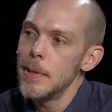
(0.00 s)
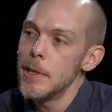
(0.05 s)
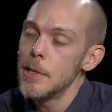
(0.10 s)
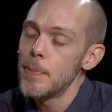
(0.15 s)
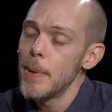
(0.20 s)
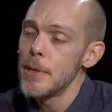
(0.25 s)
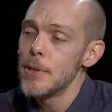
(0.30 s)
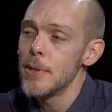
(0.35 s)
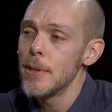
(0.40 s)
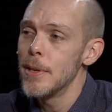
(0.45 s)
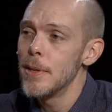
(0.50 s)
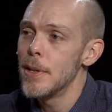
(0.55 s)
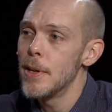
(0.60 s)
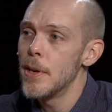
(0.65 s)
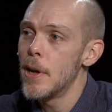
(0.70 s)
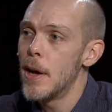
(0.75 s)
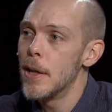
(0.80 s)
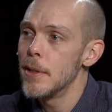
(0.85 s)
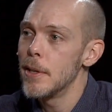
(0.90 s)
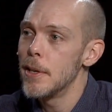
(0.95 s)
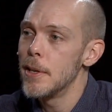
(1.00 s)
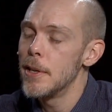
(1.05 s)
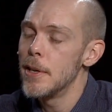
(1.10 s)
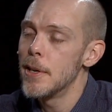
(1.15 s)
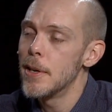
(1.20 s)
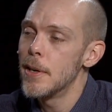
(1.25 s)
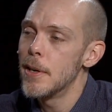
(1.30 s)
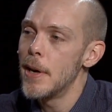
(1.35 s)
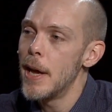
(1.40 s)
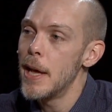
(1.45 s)
Especially in the
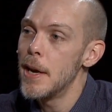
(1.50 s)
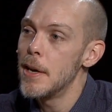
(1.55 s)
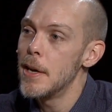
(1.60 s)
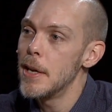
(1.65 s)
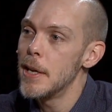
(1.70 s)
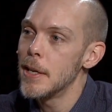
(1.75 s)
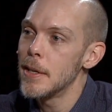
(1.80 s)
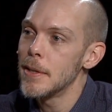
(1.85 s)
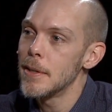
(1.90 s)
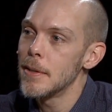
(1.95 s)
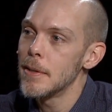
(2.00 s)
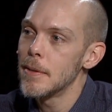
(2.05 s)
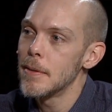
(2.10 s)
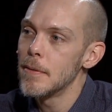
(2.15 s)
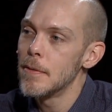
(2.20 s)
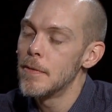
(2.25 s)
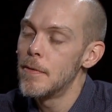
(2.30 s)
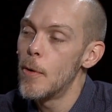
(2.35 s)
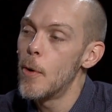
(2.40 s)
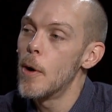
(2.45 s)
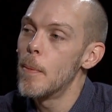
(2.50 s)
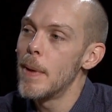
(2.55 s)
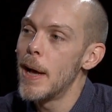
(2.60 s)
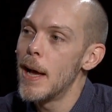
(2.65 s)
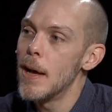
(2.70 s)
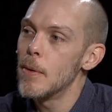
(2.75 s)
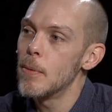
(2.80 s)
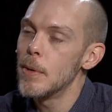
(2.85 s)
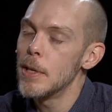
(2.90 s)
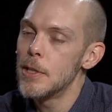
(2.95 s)
nonlinear editing
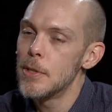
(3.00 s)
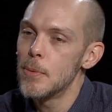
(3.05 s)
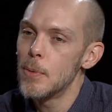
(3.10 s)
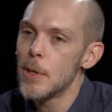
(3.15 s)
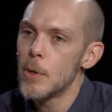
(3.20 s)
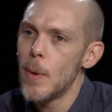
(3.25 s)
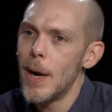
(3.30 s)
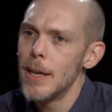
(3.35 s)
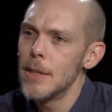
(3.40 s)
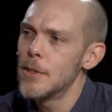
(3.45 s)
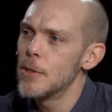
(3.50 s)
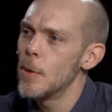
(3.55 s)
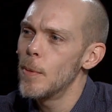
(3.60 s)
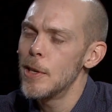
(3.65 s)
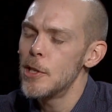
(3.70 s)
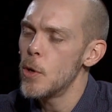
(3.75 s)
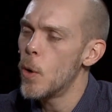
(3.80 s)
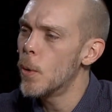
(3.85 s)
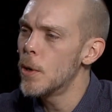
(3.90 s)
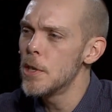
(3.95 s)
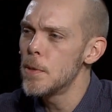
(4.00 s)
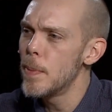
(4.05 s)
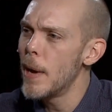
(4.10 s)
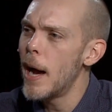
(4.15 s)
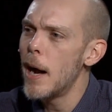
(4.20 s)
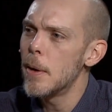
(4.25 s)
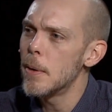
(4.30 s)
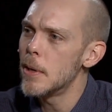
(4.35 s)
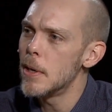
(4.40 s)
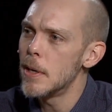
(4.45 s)
format, which required so much
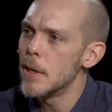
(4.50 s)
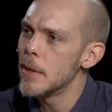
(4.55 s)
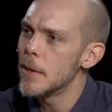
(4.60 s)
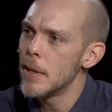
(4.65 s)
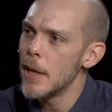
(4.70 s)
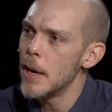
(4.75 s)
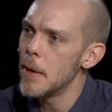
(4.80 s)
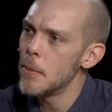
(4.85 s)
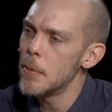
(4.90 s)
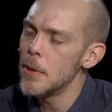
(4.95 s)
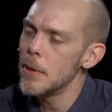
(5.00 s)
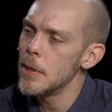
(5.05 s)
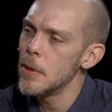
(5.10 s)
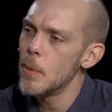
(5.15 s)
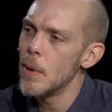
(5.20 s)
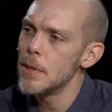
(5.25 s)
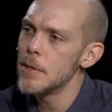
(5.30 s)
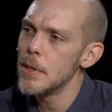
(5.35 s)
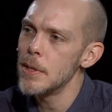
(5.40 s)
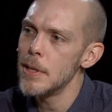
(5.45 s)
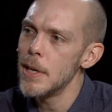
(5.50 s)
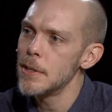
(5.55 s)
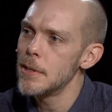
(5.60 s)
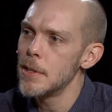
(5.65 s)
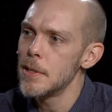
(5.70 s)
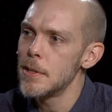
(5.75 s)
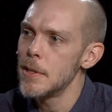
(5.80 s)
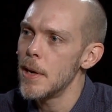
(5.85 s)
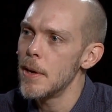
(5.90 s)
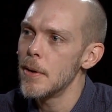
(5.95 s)
horsepower that really wasn't
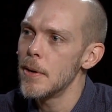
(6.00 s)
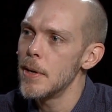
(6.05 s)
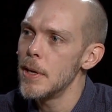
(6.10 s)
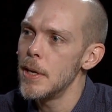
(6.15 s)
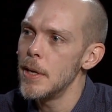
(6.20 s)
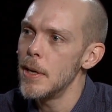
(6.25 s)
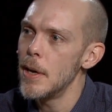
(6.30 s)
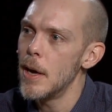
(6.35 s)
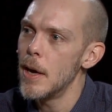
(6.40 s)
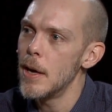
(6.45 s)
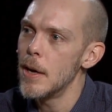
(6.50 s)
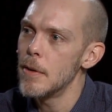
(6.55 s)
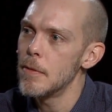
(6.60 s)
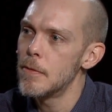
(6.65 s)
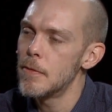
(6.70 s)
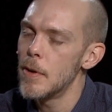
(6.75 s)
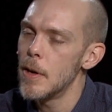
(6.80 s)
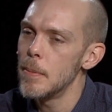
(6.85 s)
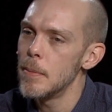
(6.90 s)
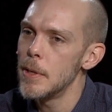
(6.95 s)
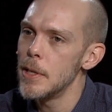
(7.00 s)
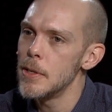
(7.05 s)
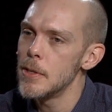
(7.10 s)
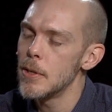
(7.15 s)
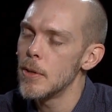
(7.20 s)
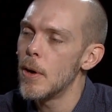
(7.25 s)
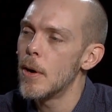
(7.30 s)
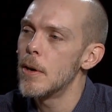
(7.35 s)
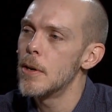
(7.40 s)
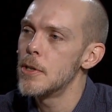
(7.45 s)
necessary from these
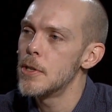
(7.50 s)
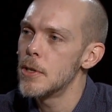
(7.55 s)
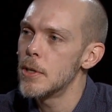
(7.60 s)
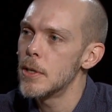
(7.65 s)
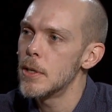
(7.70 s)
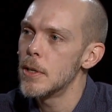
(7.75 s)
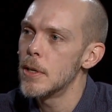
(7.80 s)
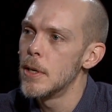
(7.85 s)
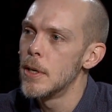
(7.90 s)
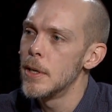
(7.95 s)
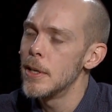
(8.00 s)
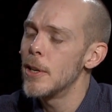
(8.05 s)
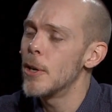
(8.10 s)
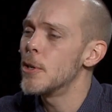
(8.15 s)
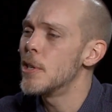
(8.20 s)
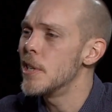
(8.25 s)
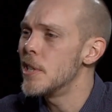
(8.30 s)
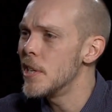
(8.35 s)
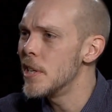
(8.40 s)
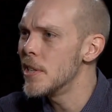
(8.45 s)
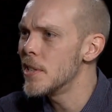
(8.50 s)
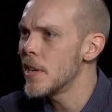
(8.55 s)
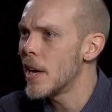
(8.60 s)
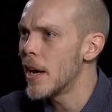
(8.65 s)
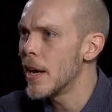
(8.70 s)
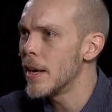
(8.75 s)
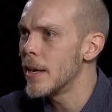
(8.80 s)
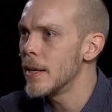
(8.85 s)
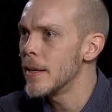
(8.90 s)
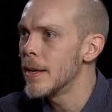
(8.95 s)
larger, you know,
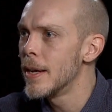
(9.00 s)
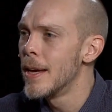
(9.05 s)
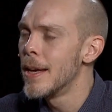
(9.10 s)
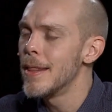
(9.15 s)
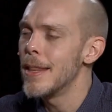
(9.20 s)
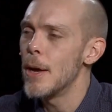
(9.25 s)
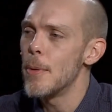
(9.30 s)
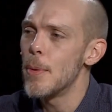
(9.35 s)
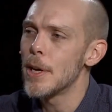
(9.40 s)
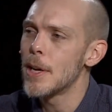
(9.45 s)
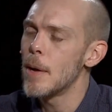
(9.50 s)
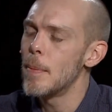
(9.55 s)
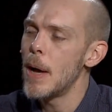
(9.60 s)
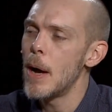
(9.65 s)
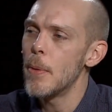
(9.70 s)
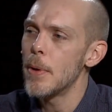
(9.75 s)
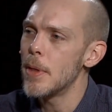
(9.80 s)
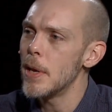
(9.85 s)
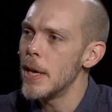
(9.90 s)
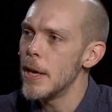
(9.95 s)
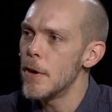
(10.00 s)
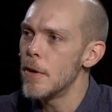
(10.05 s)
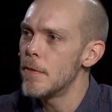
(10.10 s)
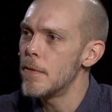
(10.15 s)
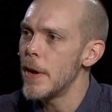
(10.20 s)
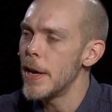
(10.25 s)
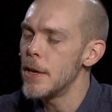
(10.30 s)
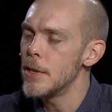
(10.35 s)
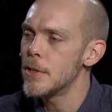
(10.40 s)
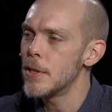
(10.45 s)
DigiDesign. They would come out with an
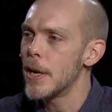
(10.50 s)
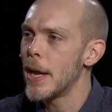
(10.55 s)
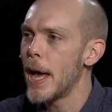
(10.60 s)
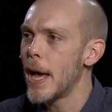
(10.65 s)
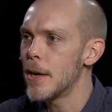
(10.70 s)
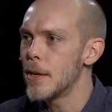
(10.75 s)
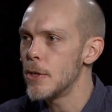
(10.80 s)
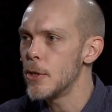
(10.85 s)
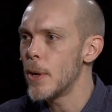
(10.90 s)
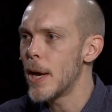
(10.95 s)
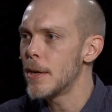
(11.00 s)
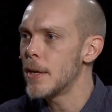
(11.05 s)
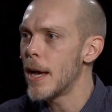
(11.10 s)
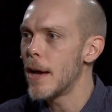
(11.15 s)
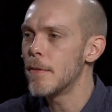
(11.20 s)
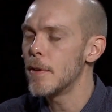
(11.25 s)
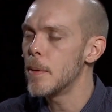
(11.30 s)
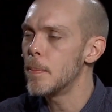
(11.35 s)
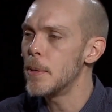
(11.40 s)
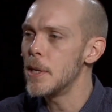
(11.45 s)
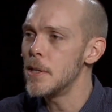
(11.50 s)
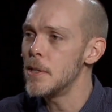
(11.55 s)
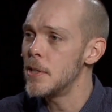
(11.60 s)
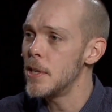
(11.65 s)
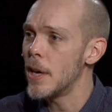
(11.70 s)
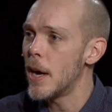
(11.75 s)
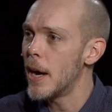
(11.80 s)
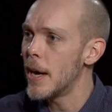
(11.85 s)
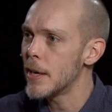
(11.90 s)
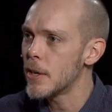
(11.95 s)
interface that you had to have a
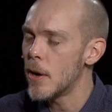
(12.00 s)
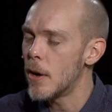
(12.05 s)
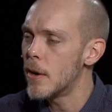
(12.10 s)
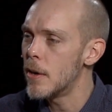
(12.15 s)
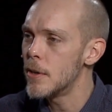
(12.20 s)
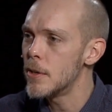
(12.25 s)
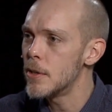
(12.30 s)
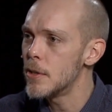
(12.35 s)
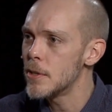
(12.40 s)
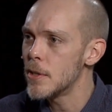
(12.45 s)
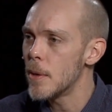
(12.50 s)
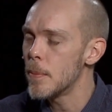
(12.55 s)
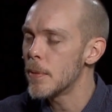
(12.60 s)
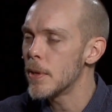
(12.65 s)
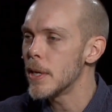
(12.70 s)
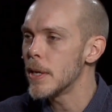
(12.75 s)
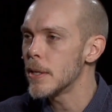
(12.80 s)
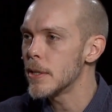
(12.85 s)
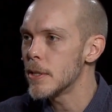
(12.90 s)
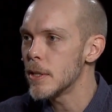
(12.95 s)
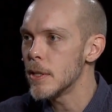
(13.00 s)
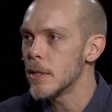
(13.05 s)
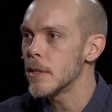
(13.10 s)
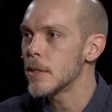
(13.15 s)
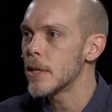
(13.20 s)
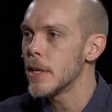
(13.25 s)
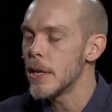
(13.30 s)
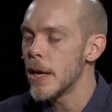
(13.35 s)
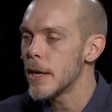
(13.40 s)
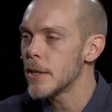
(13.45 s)
PCI card or something
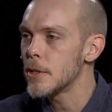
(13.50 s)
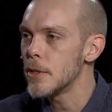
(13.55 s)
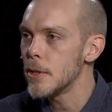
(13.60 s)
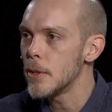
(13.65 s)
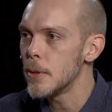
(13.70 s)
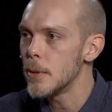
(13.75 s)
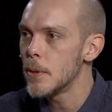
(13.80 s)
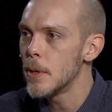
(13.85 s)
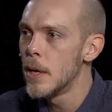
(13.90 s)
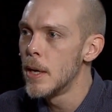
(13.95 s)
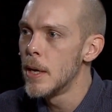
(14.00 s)
to connect to.